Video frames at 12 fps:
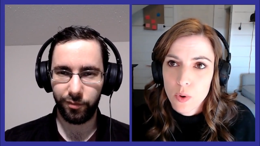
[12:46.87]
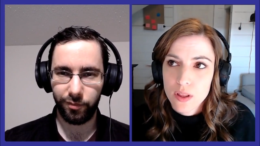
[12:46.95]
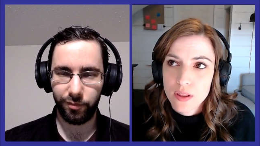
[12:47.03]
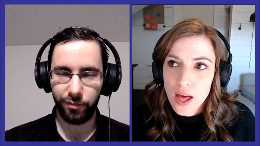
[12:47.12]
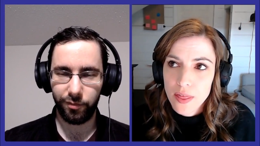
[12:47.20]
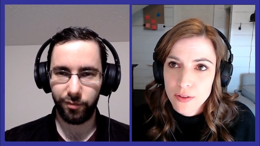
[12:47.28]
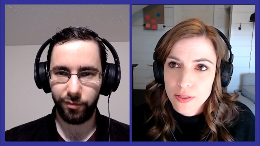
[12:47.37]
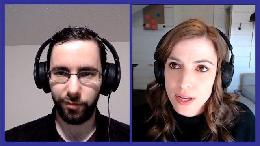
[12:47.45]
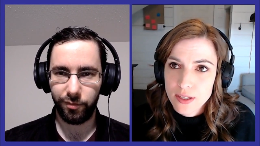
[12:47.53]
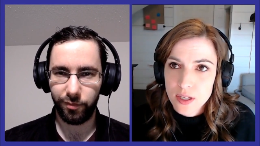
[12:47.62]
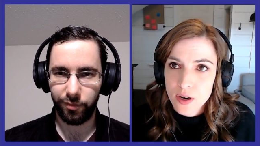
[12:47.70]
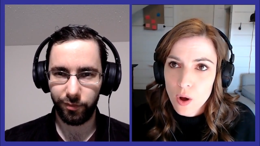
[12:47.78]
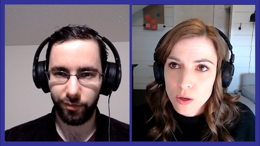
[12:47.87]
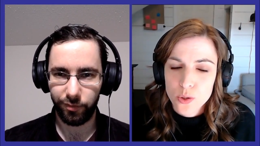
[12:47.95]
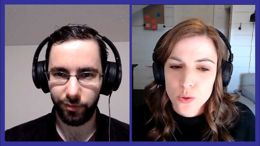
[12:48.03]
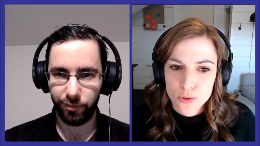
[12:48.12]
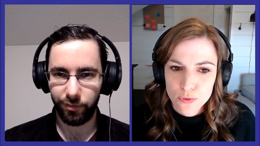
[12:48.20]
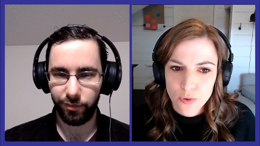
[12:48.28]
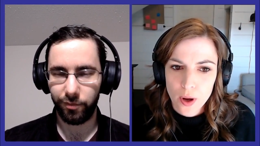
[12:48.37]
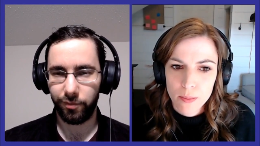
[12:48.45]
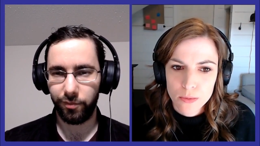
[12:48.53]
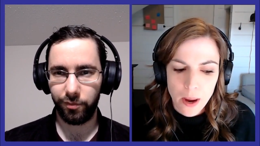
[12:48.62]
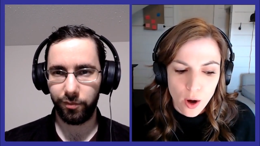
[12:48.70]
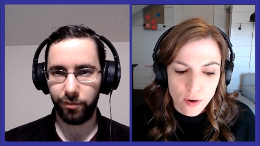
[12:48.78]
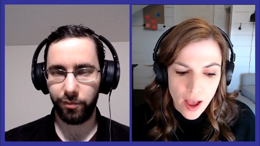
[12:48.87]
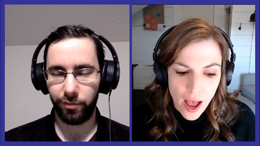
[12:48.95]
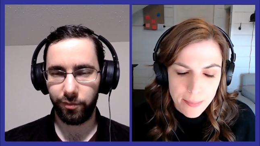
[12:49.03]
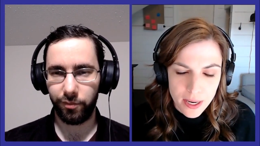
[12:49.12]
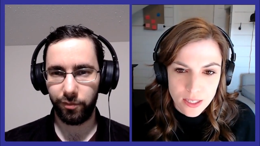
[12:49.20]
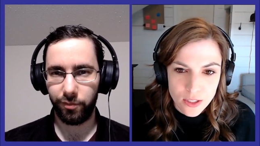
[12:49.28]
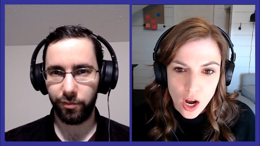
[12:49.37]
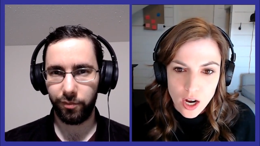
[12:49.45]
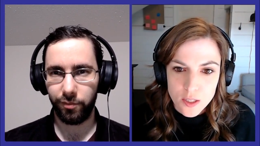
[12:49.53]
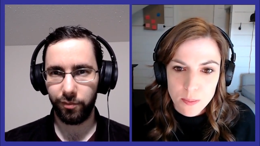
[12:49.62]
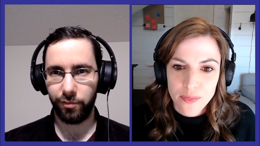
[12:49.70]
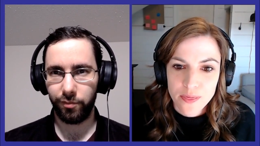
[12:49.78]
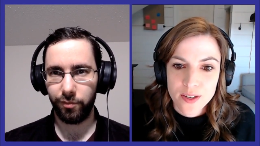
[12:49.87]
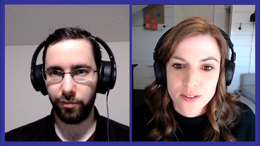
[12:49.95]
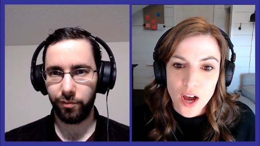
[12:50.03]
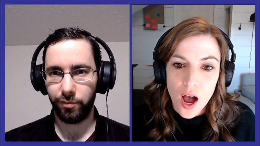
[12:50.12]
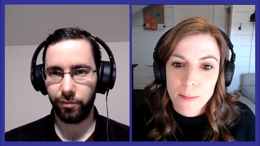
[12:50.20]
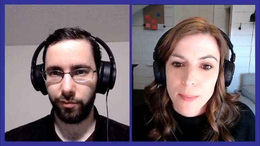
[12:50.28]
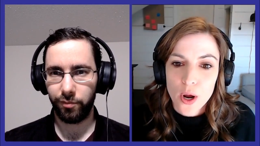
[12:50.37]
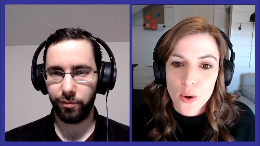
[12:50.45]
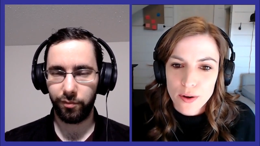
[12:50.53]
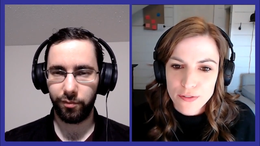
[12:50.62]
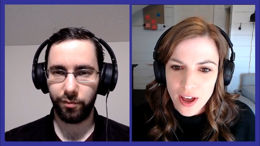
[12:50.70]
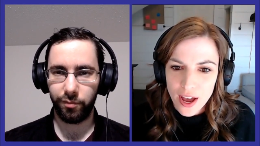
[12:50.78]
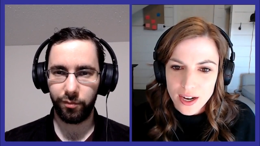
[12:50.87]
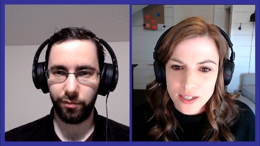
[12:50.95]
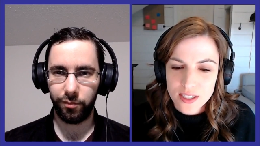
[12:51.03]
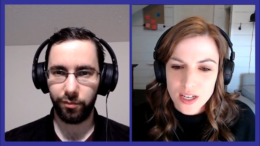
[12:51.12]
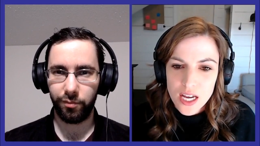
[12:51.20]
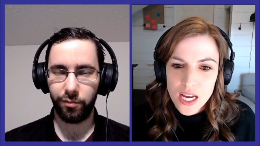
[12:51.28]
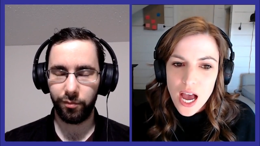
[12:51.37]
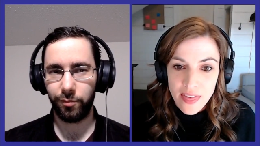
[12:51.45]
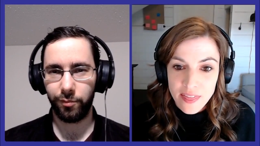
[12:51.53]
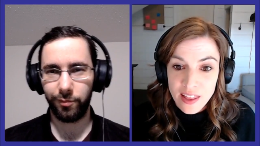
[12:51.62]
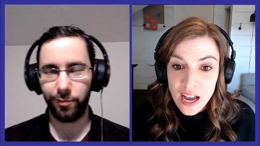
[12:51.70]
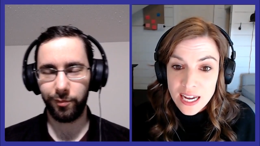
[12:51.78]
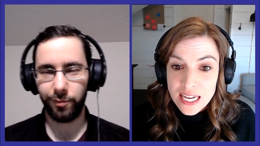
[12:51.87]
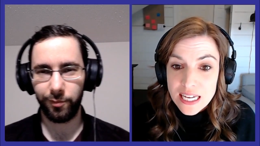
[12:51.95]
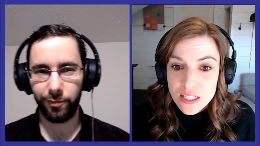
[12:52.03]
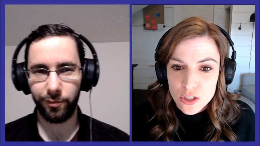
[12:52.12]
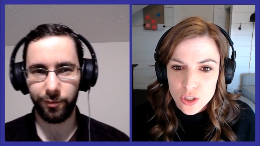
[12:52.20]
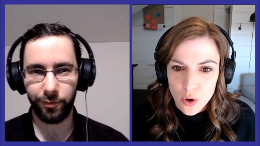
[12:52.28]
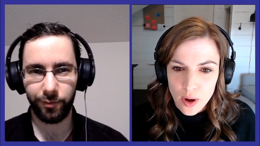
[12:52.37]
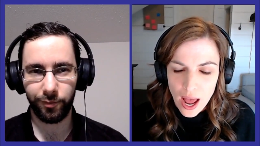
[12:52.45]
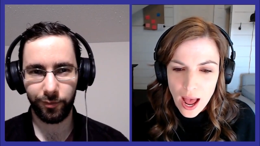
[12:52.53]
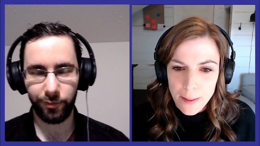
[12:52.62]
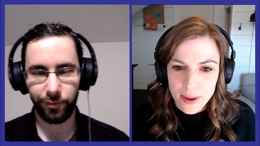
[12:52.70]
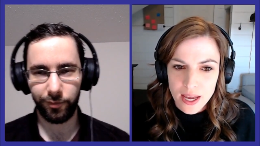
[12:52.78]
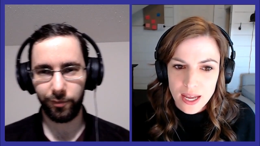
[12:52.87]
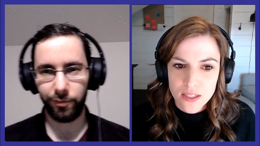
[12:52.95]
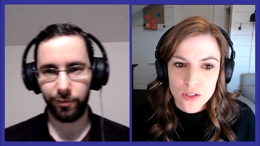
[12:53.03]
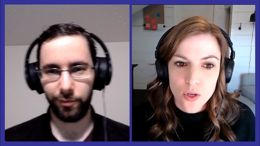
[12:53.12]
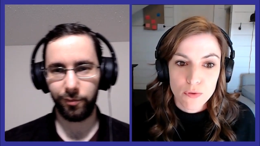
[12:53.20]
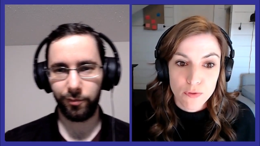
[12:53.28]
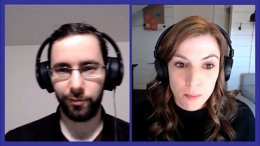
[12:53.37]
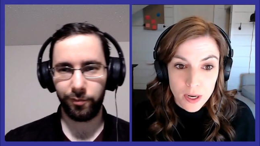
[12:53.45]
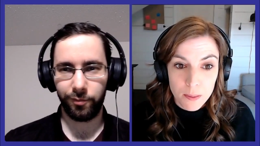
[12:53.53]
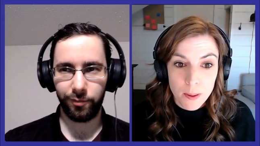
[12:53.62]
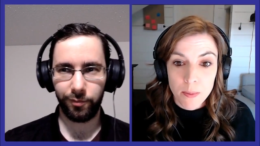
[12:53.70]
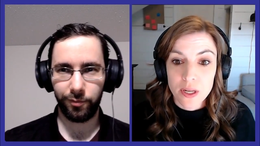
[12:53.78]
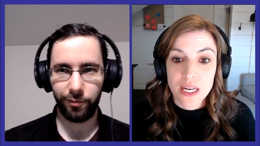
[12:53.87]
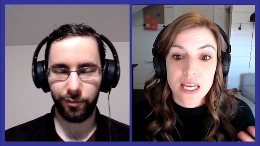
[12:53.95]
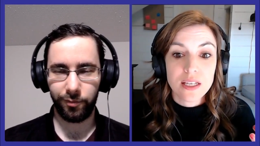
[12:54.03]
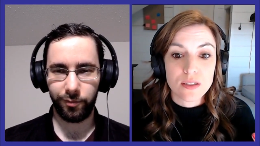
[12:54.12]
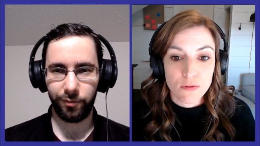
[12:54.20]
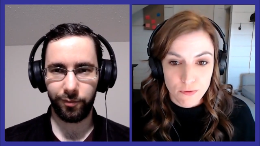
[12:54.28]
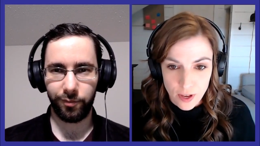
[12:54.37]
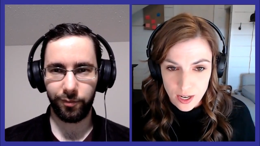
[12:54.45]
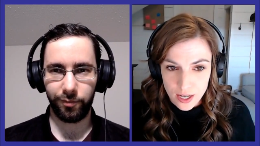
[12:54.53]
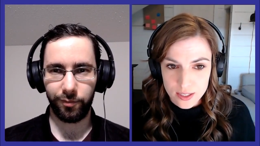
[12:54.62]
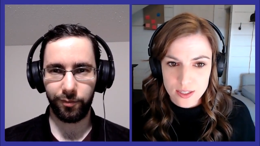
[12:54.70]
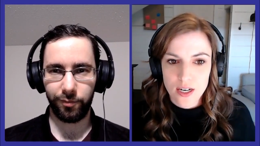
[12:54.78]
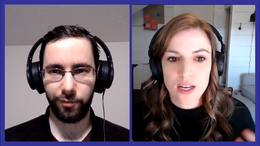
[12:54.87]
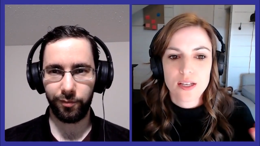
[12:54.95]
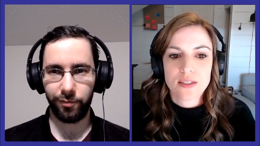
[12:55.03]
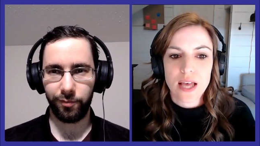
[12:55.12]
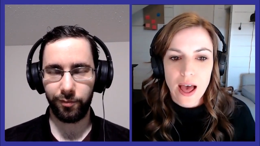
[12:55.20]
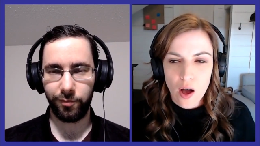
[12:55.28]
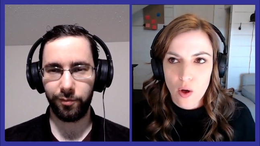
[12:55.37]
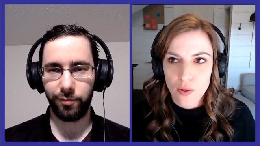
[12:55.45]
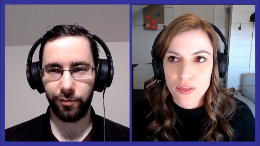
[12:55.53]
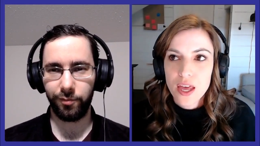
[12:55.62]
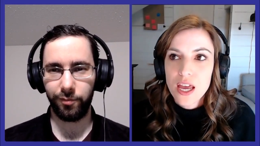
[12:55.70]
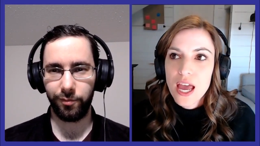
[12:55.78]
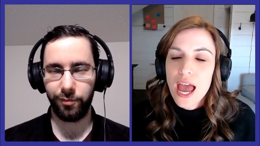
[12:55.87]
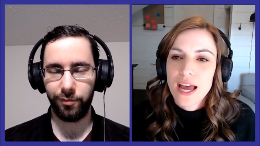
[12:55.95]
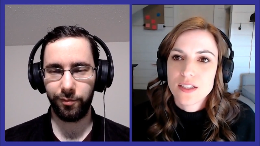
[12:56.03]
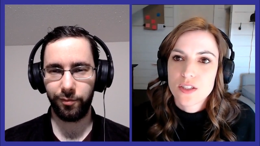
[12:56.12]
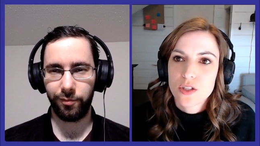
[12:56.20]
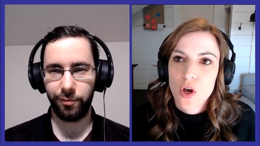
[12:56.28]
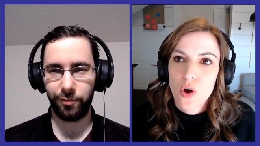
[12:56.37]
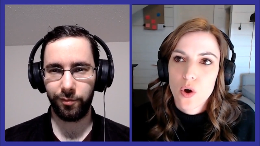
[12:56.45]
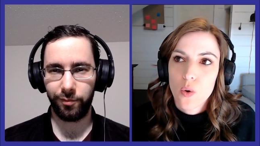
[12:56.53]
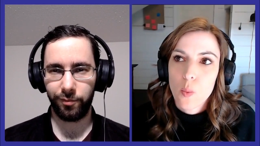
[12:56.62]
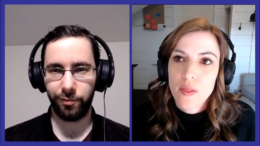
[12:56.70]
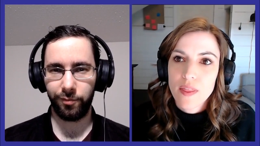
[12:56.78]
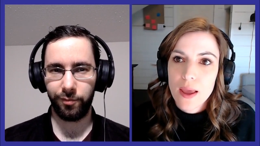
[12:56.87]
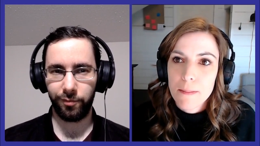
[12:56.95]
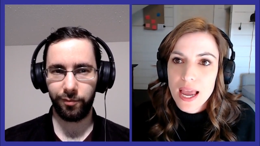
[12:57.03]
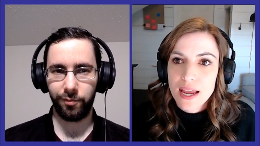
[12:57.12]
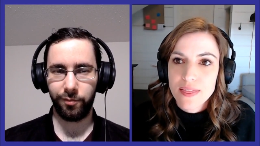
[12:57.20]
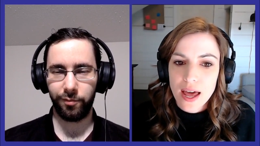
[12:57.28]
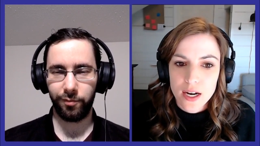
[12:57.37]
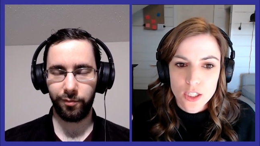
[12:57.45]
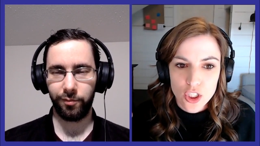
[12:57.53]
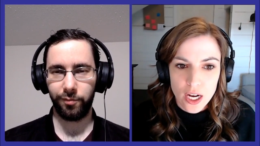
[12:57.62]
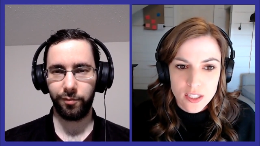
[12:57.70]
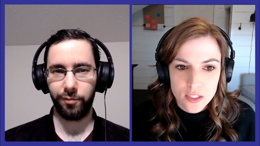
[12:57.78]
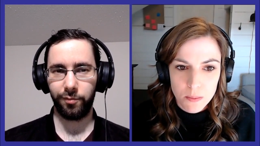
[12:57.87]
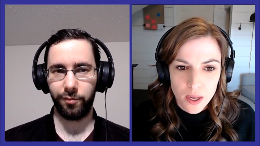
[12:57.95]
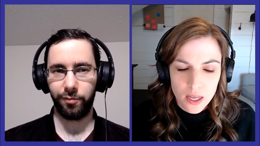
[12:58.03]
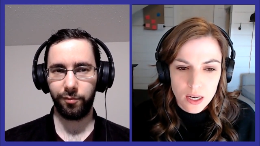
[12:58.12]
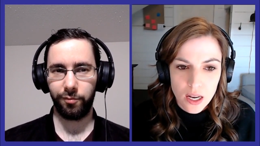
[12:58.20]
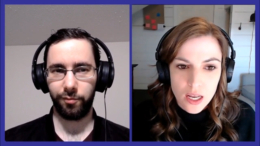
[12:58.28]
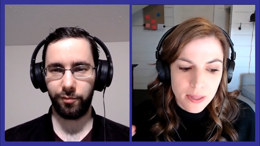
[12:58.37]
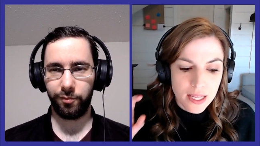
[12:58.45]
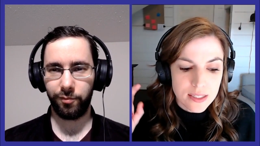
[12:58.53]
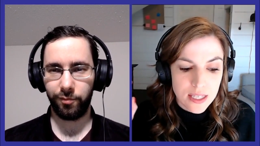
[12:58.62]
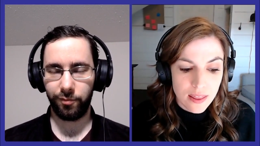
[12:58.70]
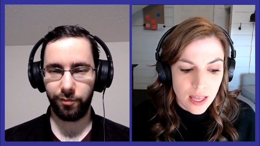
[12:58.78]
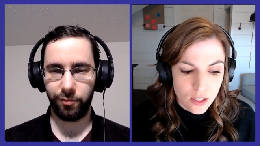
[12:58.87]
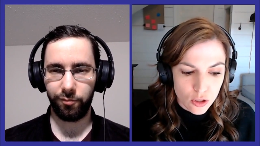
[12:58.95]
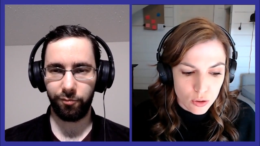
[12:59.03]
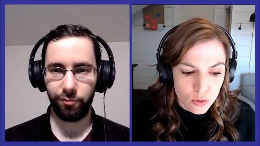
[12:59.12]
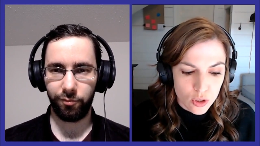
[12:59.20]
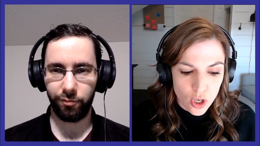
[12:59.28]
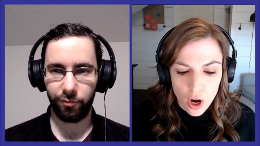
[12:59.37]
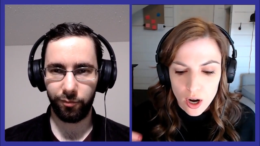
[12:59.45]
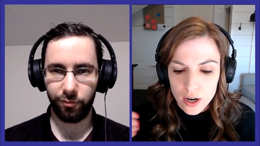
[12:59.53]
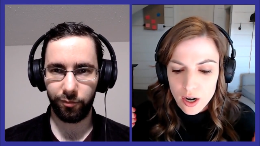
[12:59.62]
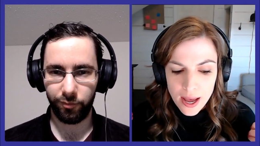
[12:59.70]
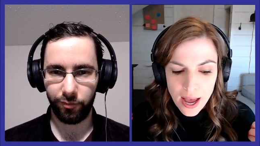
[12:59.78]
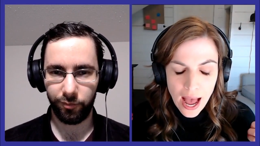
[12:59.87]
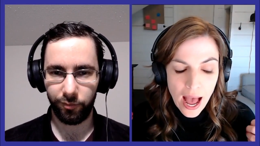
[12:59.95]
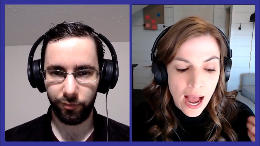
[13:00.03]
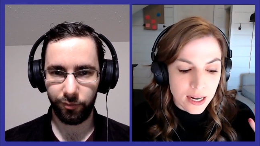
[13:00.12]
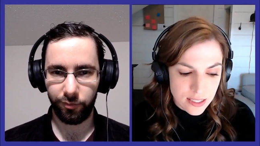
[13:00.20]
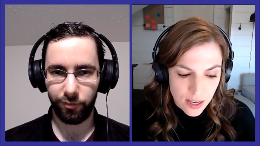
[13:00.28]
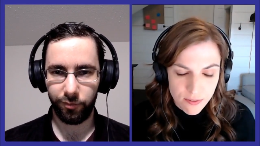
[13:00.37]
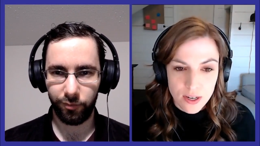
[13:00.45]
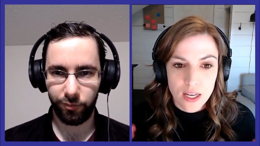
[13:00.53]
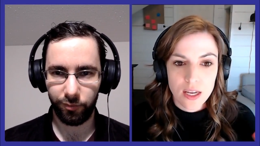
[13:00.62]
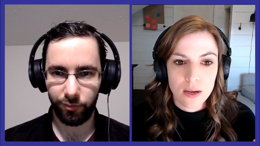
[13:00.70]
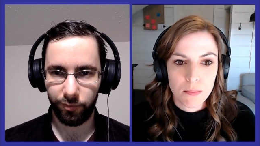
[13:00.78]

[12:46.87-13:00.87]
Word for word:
Speaker 1: one of the other things that also is from Power of Habit, he talks about the domino effect and a keystone habit. And so for many people it is fitness, it is health. Mm-hmm. And so when they make that adjustment, let's say they do start activity,